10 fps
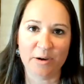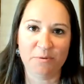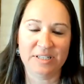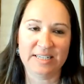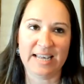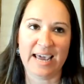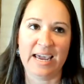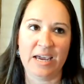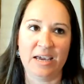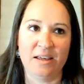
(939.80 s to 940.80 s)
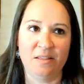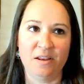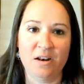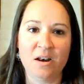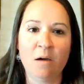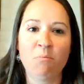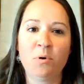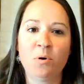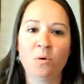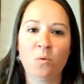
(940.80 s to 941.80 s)
would say the
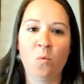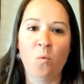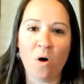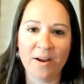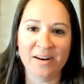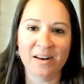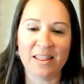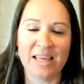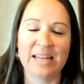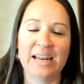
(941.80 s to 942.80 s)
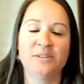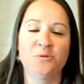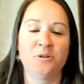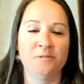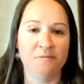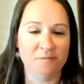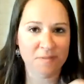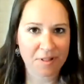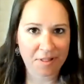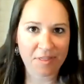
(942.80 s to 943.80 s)
number one thing that I sort of
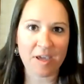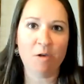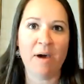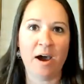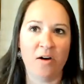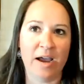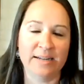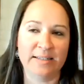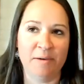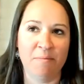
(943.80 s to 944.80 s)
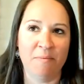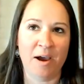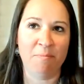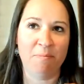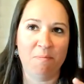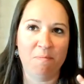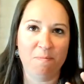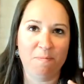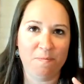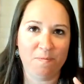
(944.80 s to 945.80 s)
think about as I'm
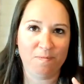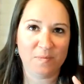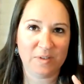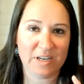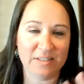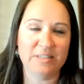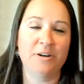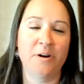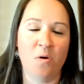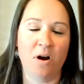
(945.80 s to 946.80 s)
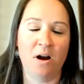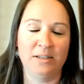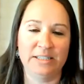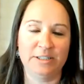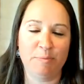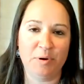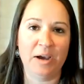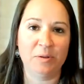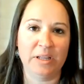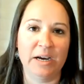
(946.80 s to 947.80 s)
considering what content to put
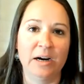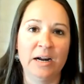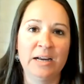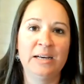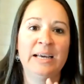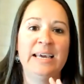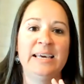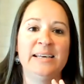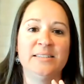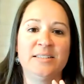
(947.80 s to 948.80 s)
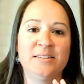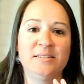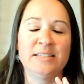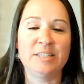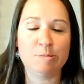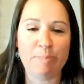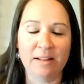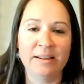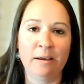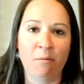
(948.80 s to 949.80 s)
out there is
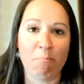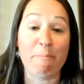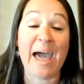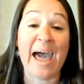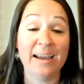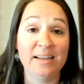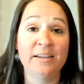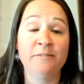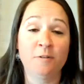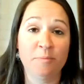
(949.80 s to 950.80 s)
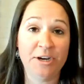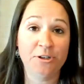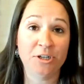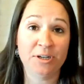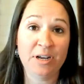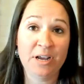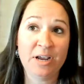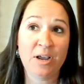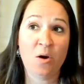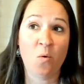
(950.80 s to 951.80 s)
dispelling bad information.
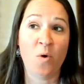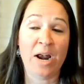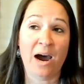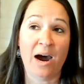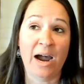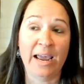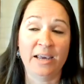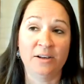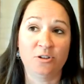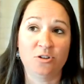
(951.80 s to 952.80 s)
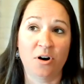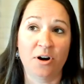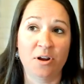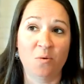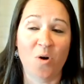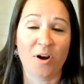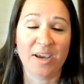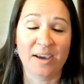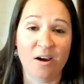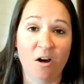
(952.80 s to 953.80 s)
When I started
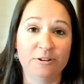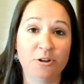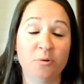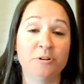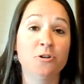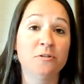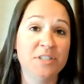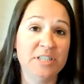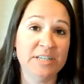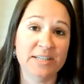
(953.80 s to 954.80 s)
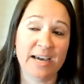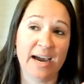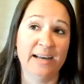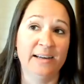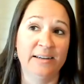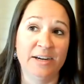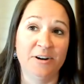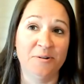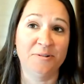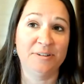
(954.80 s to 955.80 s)
working in college career services and kind
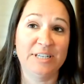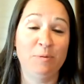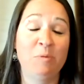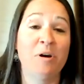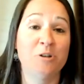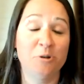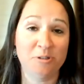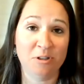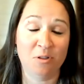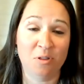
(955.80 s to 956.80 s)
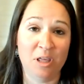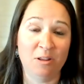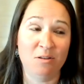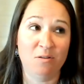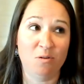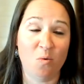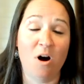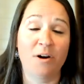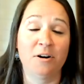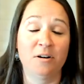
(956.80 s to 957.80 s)
of, dipping my toes in the
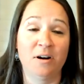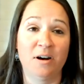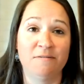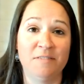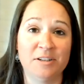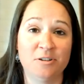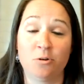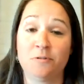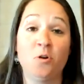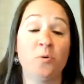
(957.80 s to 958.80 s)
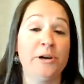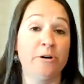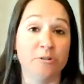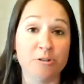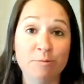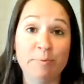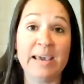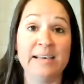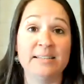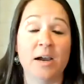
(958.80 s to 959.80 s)
water of this sort of career
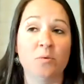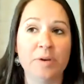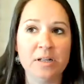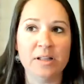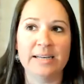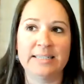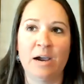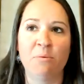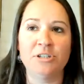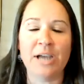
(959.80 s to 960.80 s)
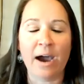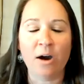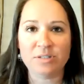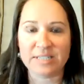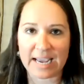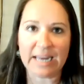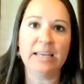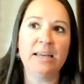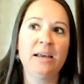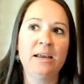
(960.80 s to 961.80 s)
space, I realized how much
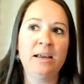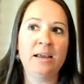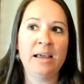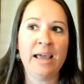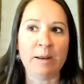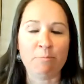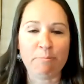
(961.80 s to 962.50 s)
outdated and